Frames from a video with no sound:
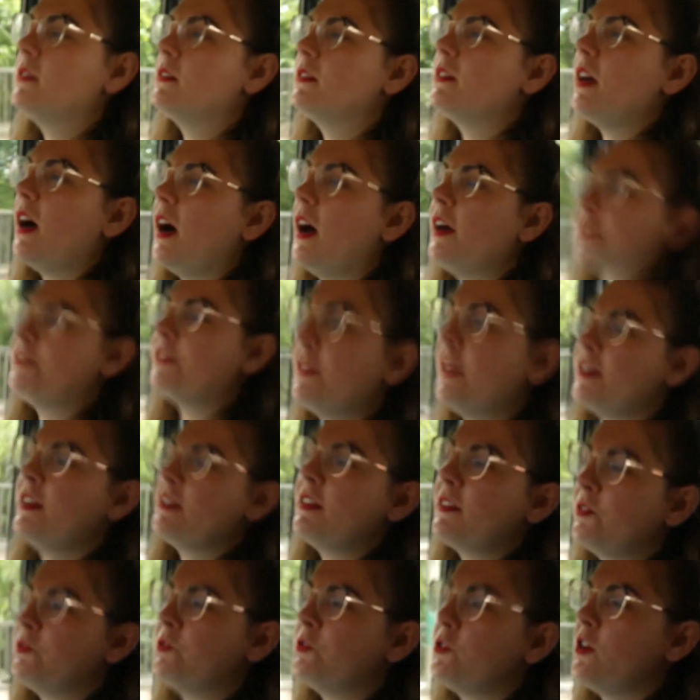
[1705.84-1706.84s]
I think
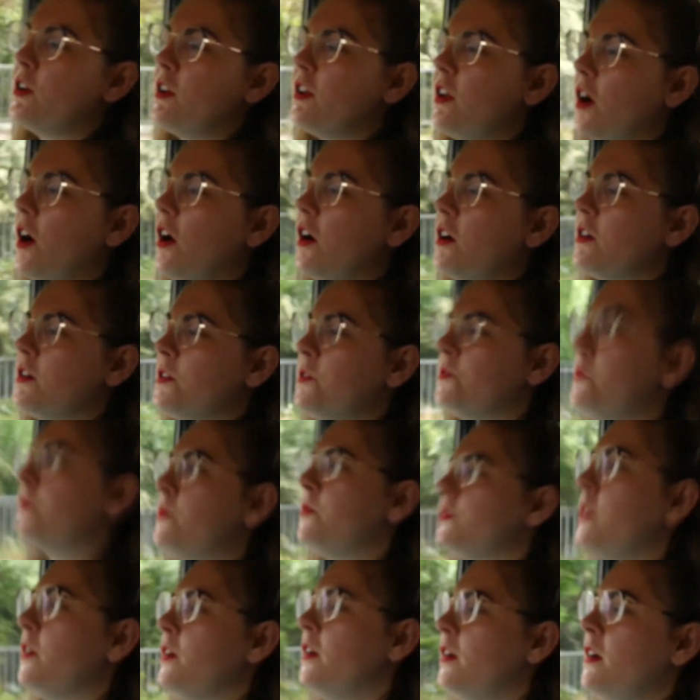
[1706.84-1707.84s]
for a lot of
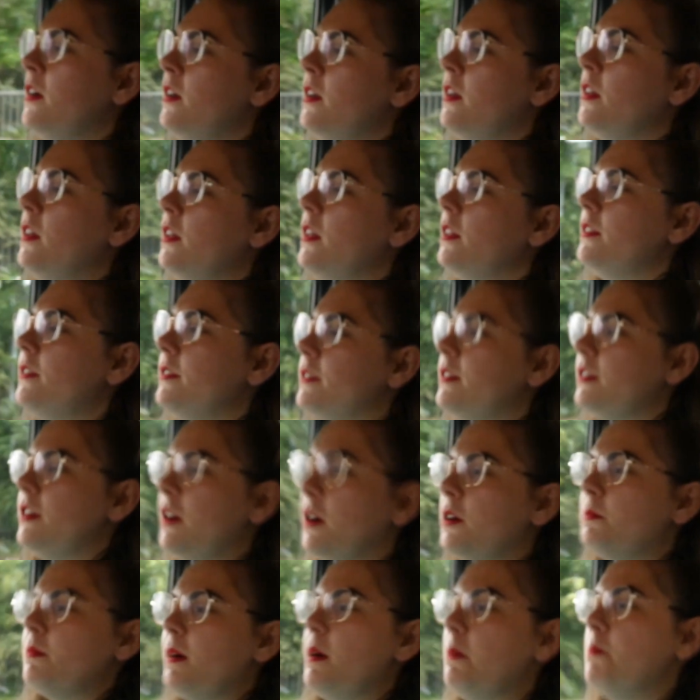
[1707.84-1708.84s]
the
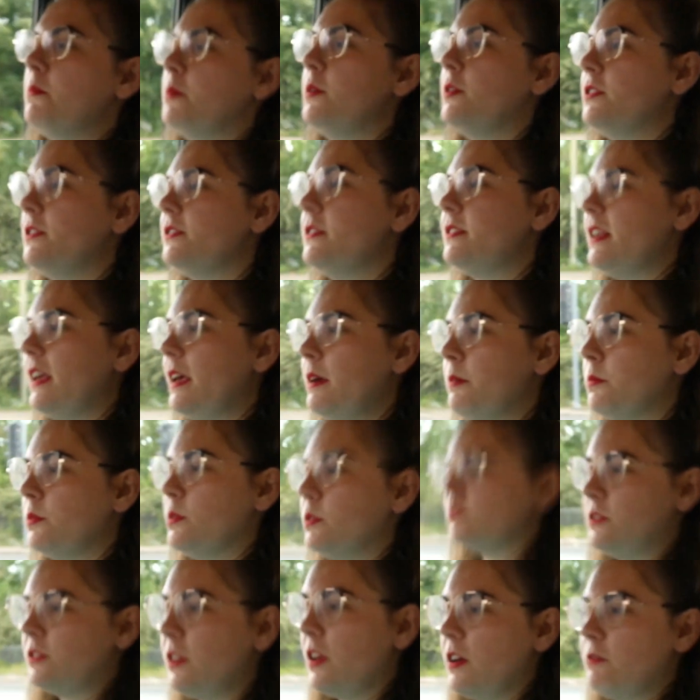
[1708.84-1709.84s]
young members, it
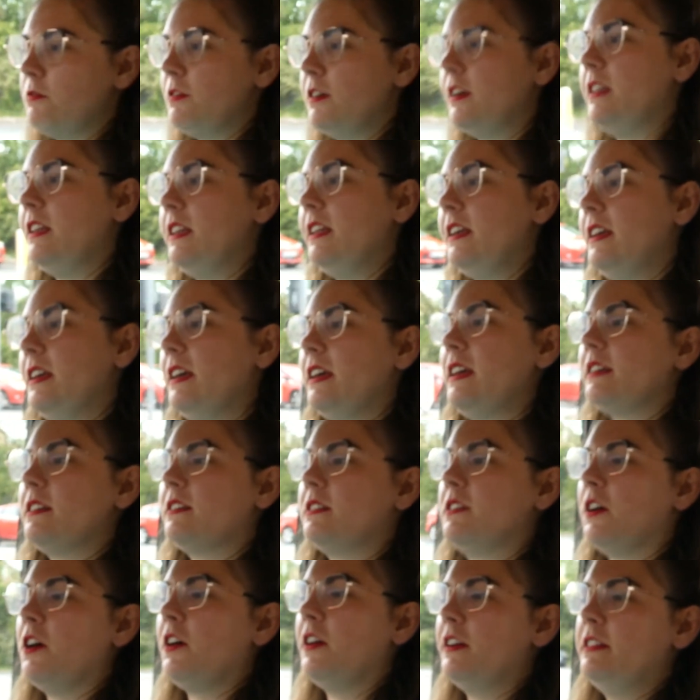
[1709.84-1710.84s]
was a really
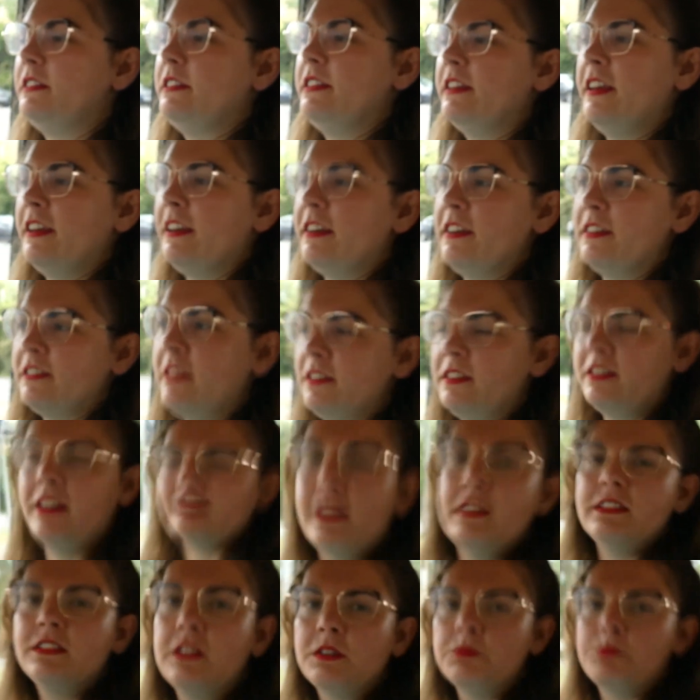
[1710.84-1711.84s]
exciting
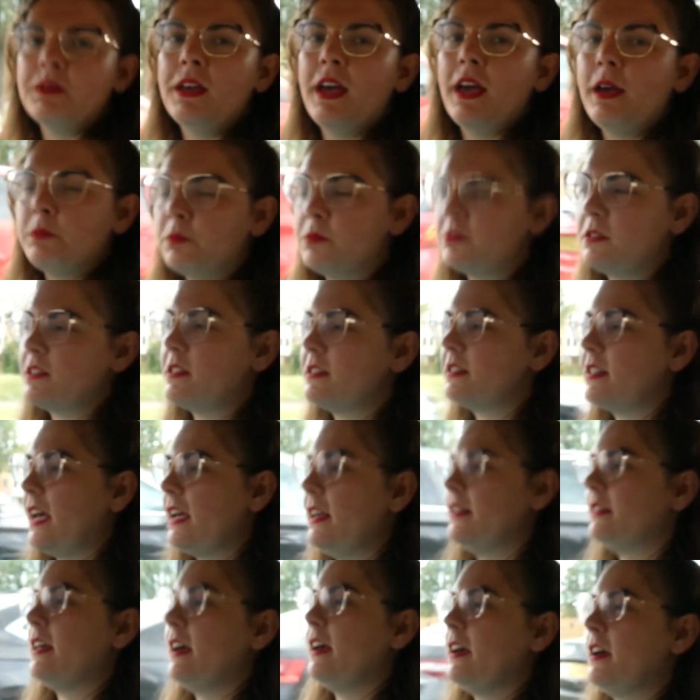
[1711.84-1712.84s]
thing to be able to
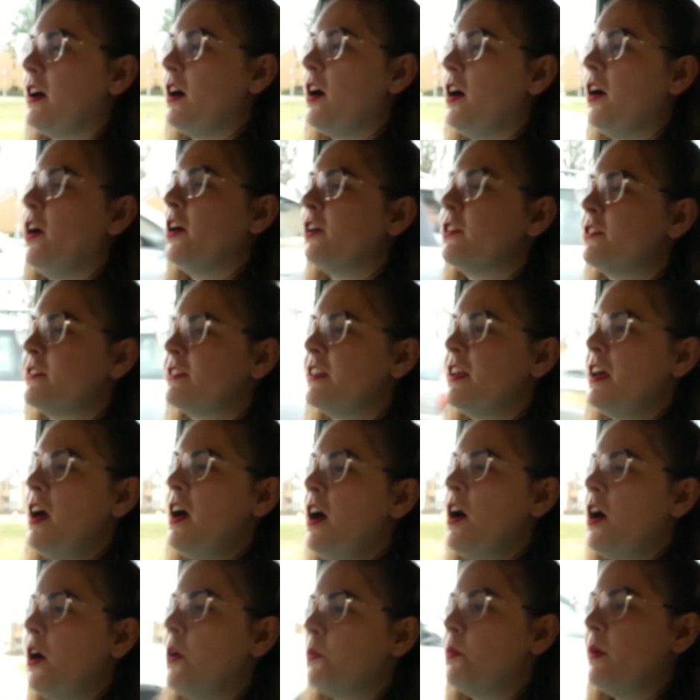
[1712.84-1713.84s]
take their cars
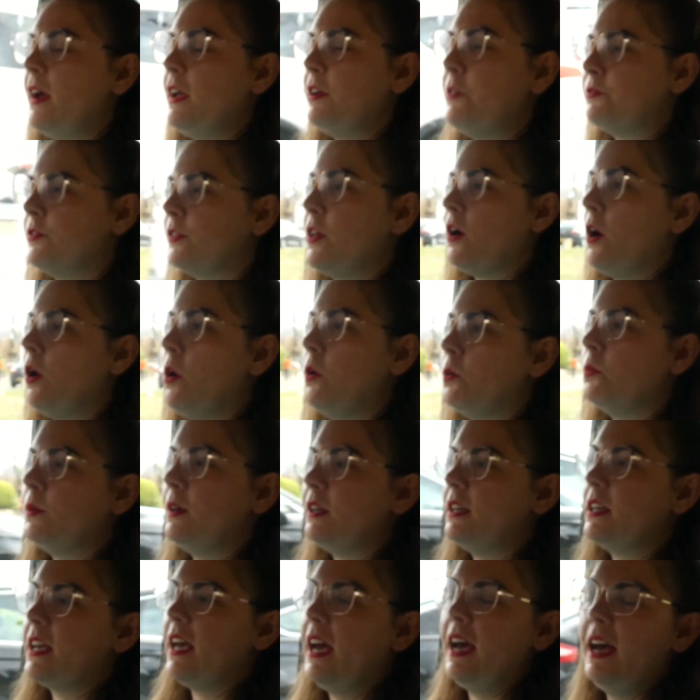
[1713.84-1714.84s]
away for the whole
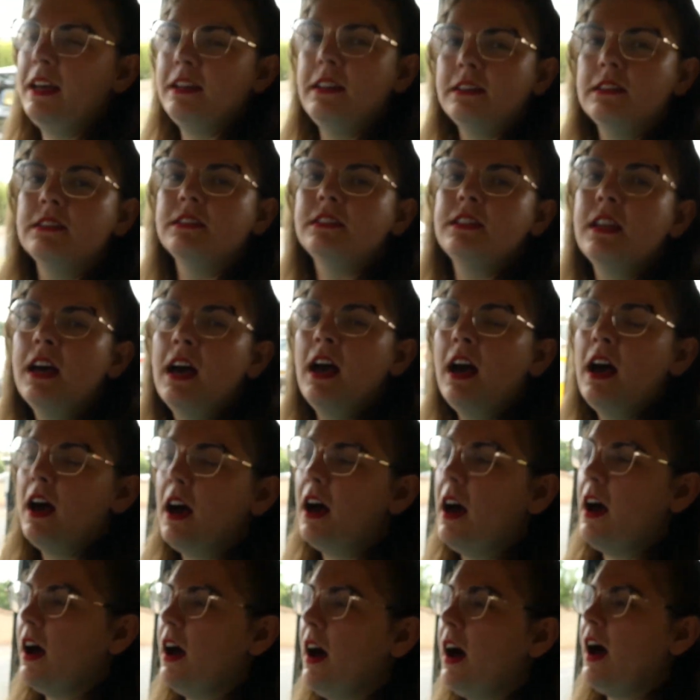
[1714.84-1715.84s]
weekend,
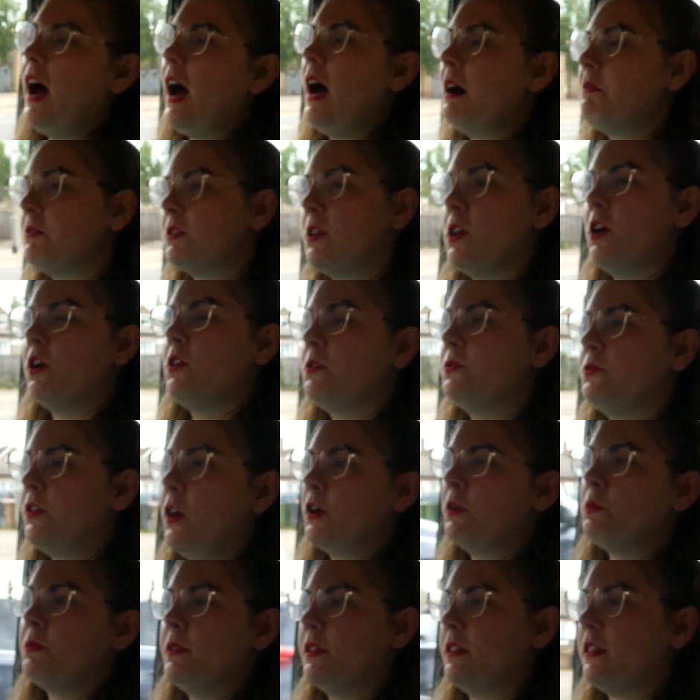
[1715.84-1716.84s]
have a lot of
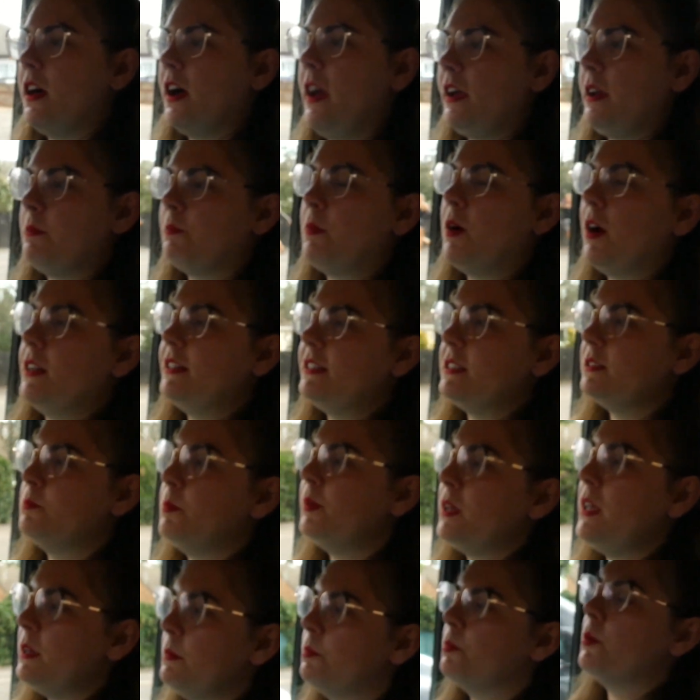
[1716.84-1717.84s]
fun with like-minded
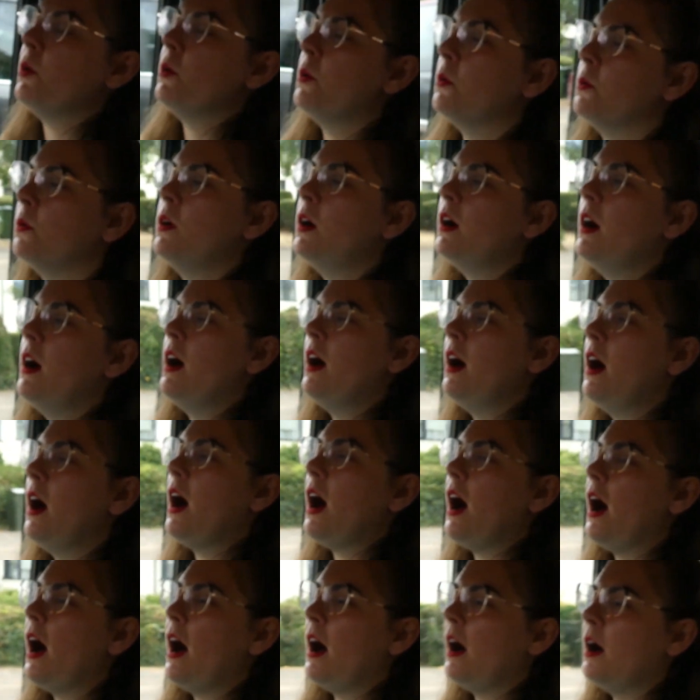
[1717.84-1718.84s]
people,
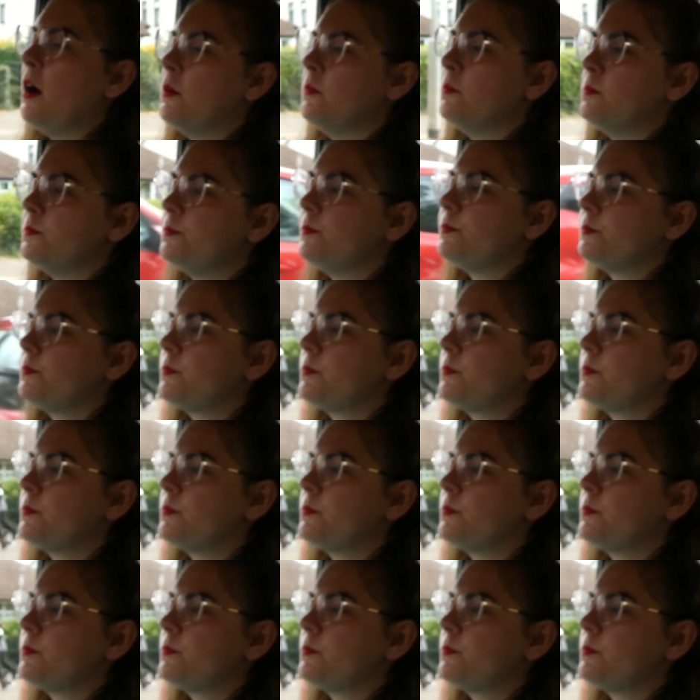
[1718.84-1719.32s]
and